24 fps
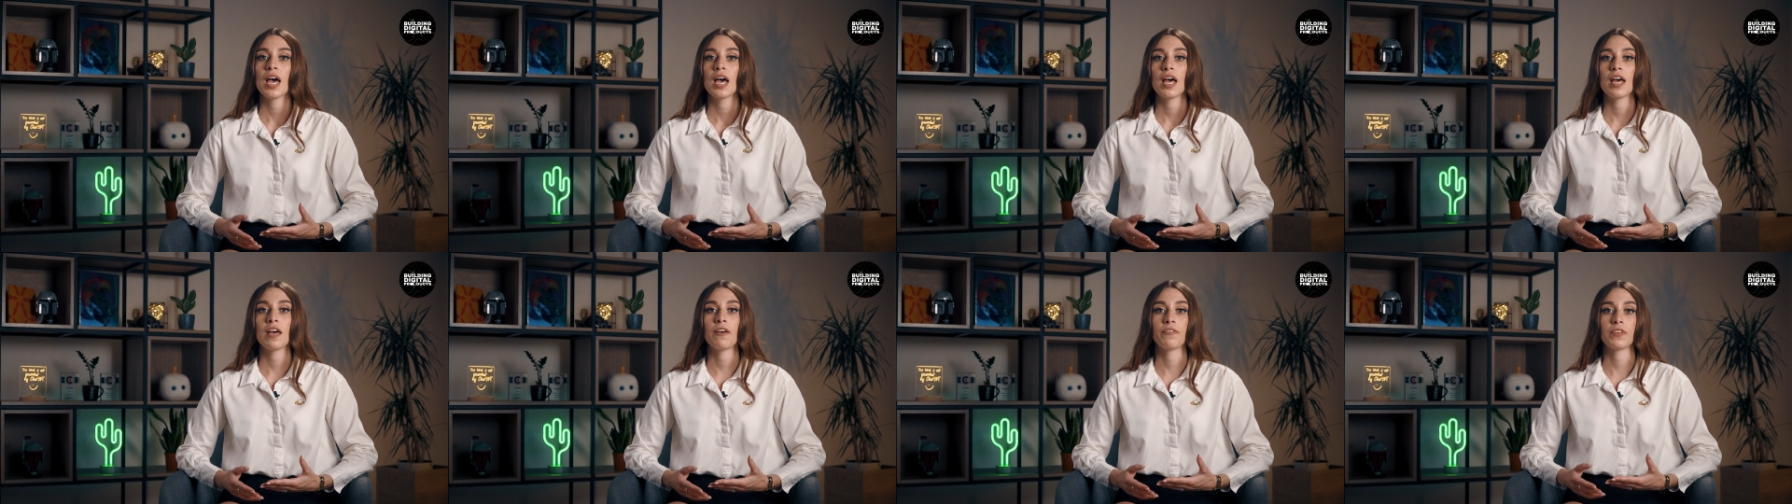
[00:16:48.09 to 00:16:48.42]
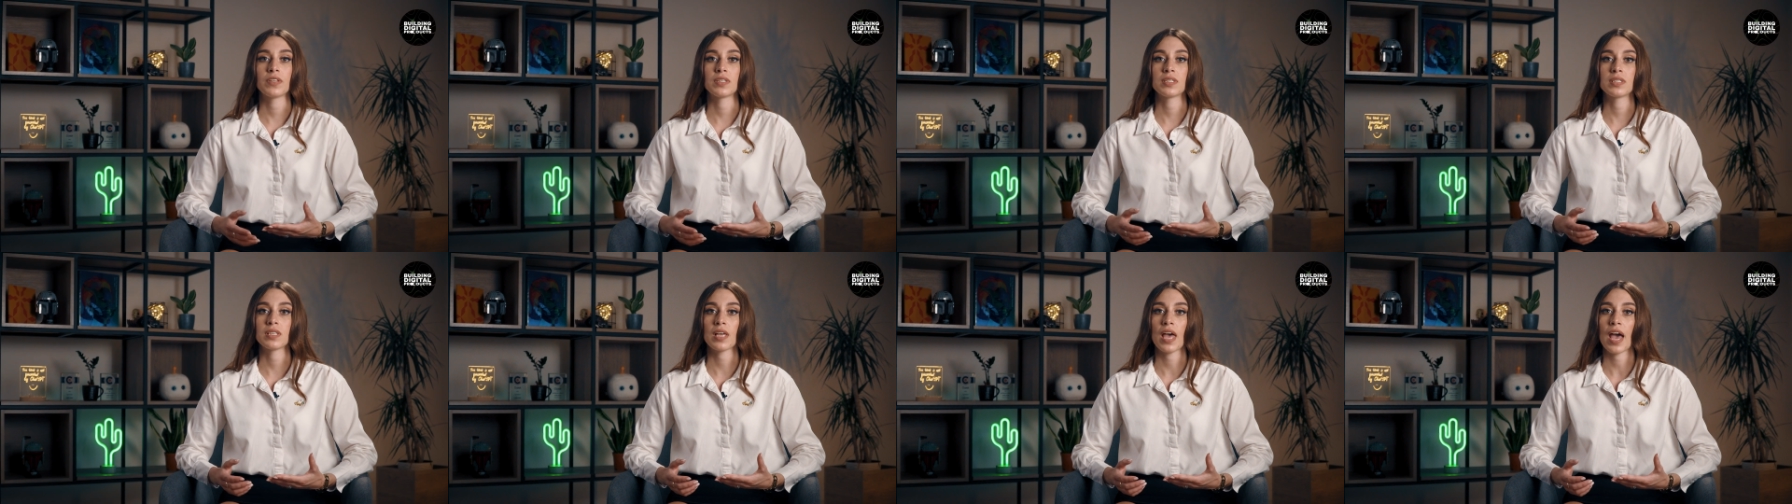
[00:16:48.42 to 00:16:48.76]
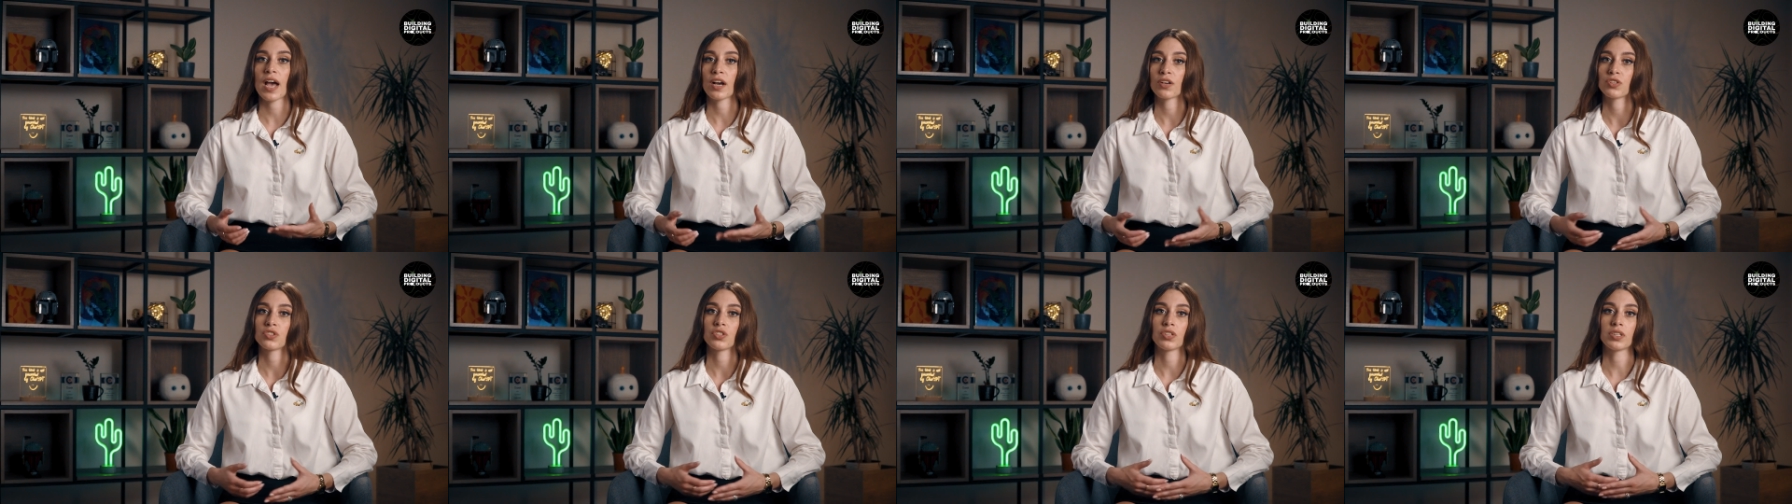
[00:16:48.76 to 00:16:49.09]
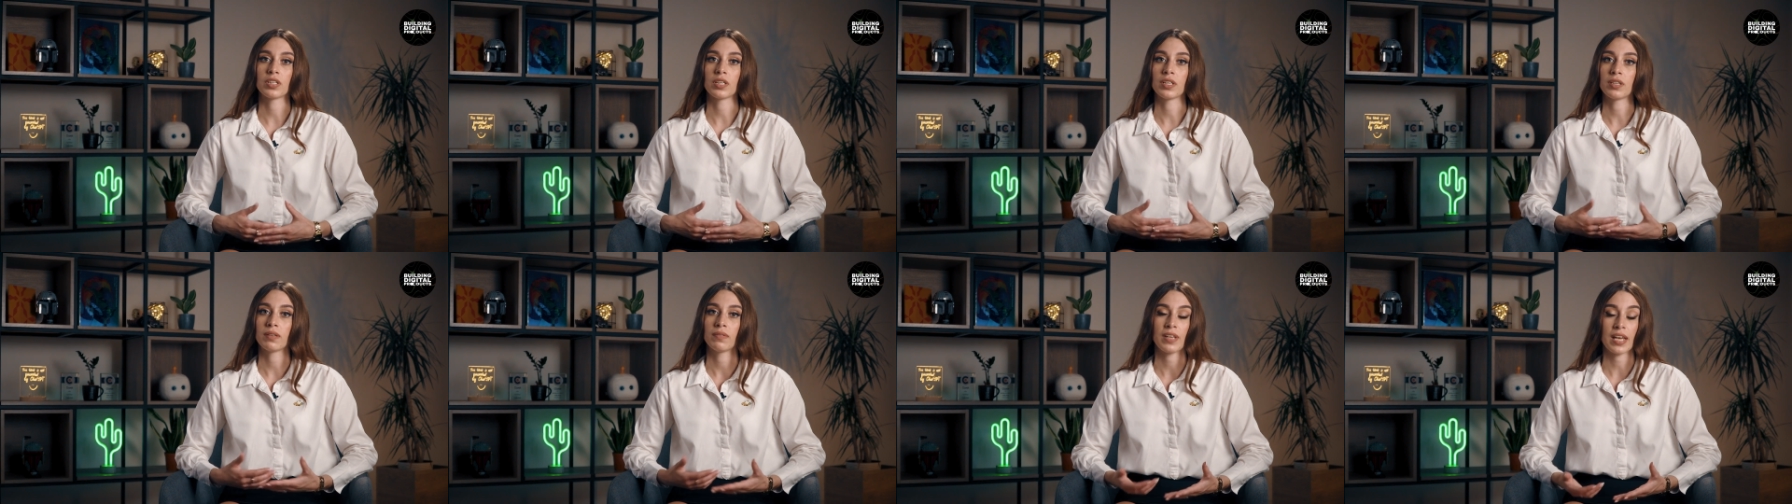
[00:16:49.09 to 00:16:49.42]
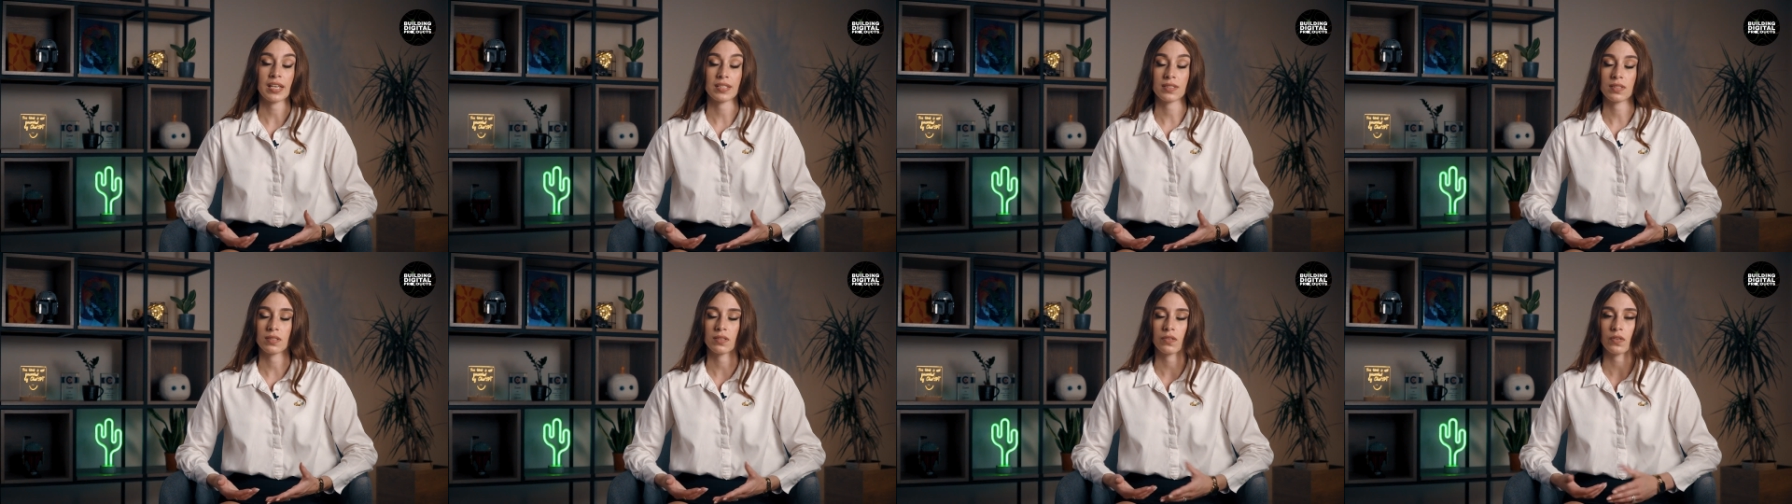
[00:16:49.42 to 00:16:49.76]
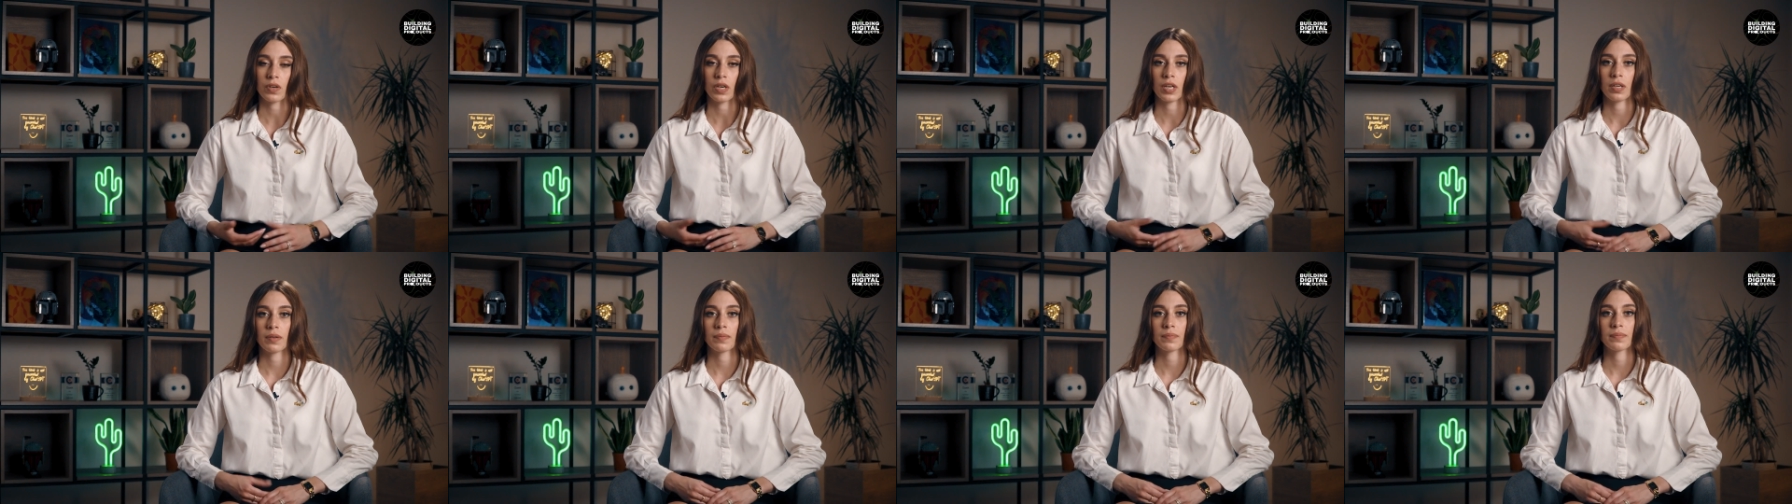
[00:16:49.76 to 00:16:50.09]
if it's actually necessary.